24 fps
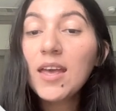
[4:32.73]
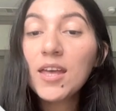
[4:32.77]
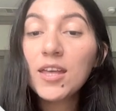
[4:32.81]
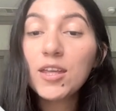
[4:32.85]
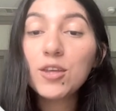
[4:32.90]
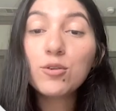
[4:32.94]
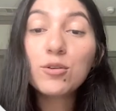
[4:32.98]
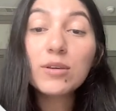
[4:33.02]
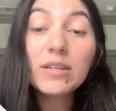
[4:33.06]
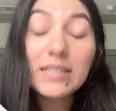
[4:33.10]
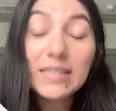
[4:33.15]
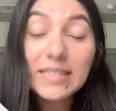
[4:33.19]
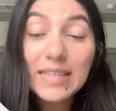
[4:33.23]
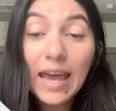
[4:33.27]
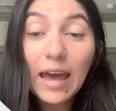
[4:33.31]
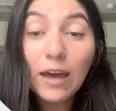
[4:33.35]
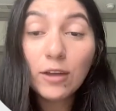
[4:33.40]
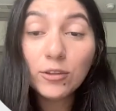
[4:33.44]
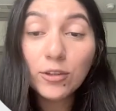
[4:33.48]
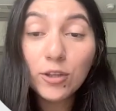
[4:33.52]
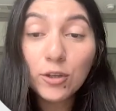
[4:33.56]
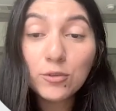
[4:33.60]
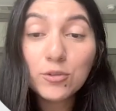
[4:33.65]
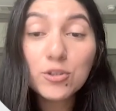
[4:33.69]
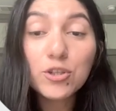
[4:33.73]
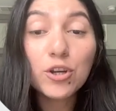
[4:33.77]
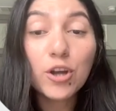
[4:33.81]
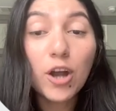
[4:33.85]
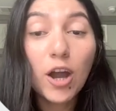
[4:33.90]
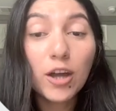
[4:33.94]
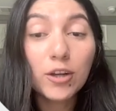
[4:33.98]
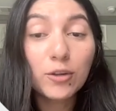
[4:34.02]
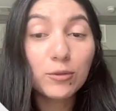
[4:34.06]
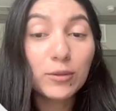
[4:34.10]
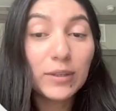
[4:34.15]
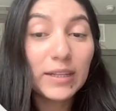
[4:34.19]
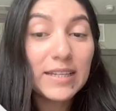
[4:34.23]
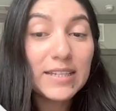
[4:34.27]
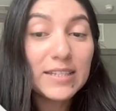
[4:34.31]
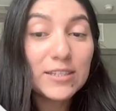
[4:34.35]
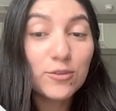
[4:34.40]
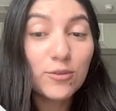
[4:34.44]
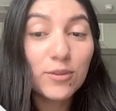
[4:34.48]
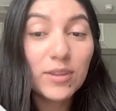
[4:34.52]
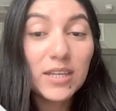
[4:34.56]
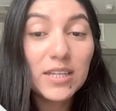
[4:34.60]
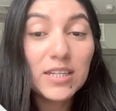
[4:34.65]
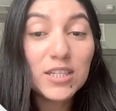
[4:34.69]
You can download your auto list.
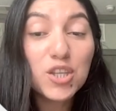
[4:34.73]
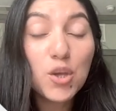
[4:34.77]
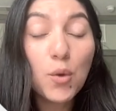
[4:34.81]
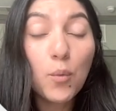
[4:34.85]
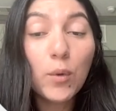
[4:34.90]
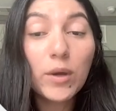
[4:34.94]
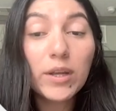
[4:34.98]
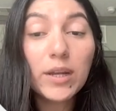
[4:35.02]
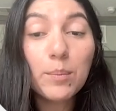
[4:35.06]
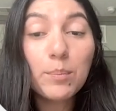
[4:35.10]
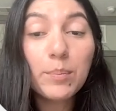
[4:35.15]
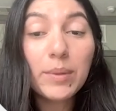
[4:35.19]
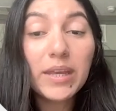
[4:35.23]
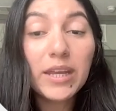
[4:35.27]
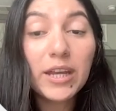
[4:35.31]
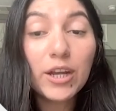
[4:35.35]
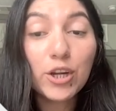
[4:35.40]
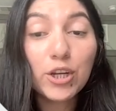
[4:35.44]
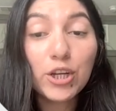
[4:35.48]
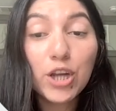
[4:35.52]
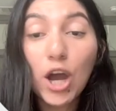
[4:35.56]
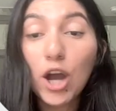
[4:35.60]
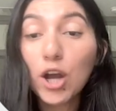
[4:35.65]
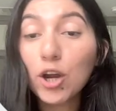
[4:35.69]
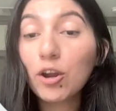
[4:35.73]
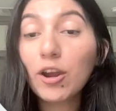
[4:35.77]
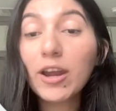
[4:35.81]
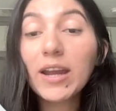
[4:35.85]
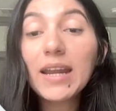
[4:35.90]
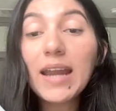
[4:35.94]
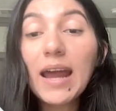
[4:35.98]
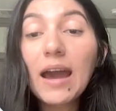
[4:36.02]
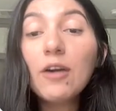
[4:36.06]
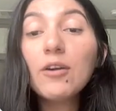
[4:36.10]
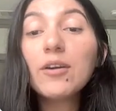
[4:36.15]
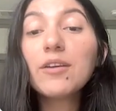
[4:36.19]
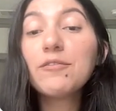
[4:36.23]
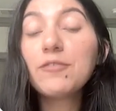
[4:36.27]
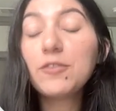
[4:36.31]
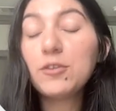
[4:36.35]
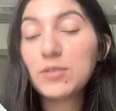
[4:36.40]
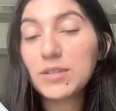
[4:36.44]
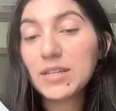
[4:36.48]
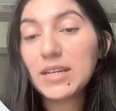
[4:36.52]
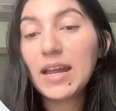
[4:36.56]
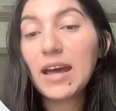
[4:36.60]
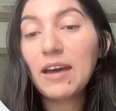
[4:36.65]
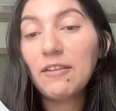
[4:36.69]
So this would appear not grayed out if you
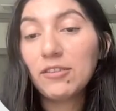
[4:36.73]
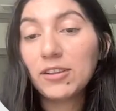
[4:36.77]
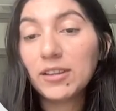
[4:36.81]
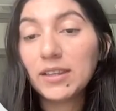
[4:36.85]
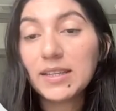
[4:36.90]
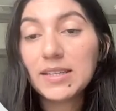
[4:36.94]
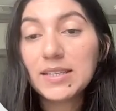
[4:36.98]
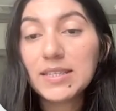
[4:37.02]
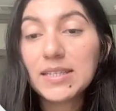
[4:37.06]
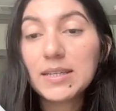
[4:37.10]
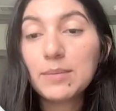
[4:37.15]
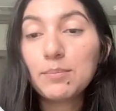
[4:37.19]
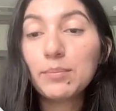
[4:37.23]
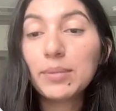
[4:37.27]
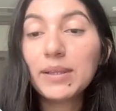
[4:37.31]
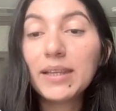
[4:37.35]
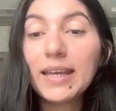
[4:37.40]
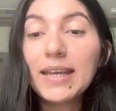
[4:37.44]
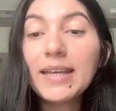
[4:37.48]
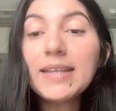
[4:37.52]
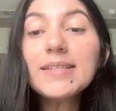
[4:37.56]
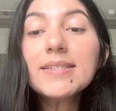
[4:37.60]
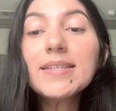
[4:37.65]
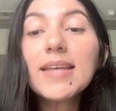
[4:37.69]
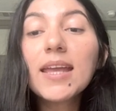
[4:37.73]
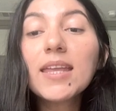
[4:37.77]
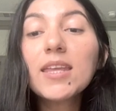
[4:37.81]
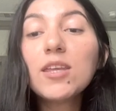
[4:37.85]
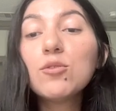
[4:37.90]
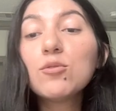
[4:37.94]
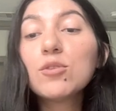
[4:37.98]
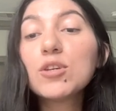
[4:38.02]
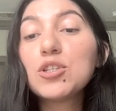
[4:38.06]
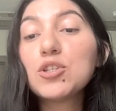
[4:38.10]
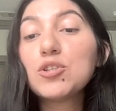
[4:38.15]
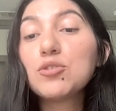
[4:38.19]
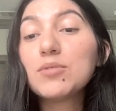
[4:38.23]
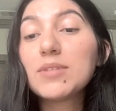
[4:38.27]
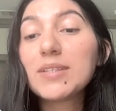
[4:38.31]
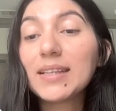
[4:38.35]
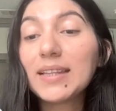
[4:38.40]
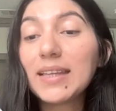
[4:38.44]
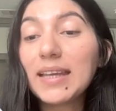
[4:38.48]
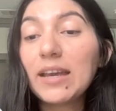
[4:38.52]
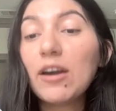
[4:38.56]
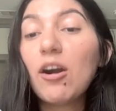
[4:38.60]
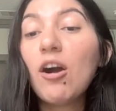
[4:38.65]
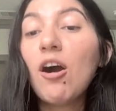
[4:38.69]
did have a list in place. And you can do
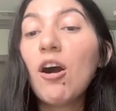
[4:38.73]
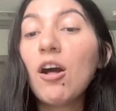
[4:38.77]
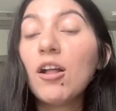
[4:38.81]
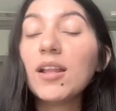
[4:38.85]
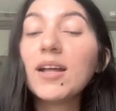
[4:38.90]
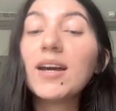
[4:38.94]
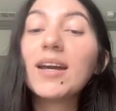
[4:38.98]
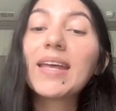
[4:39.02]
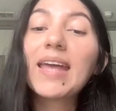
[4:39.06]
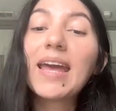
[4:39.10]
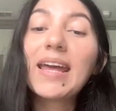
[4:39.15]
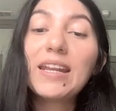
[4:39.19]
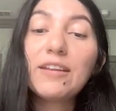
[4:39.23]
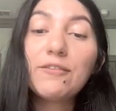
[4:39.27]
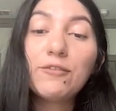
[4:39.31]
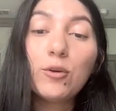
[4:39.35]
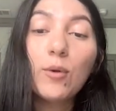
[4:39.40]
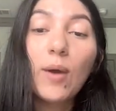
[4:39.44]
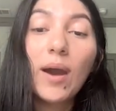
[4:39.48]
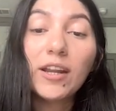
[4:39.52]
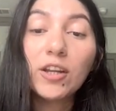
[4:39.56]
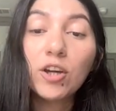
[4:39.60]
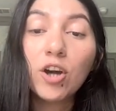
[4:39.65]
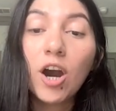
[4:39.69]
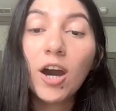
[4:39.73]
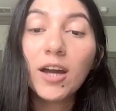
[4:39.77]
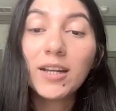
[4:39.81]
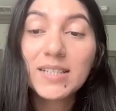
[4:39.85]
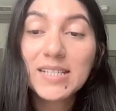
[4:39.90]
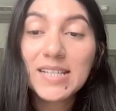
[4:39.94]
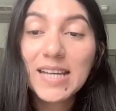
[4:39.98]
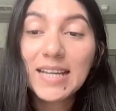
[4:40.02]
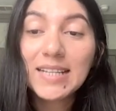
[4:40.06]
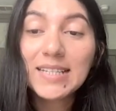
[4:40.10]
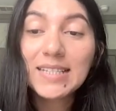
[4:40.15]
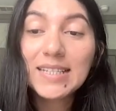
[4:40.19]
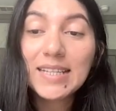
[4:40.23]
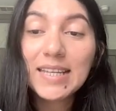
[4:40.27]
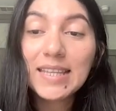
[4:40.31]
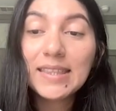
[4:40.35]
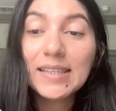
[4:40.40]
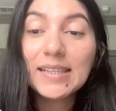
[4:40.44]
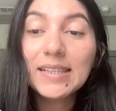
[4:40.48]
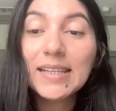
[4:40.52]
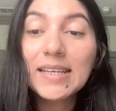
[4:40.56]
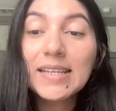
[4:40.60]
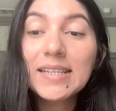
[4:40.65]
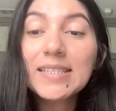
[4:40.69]
delete all, again, if you had content in
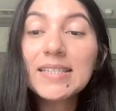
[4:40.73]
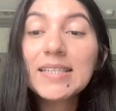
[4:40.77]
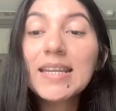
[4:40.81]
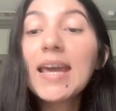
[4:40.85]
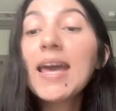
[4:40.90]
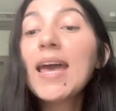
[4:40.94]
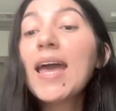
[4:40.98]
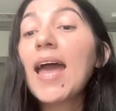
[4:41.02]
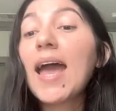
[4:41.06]
the list.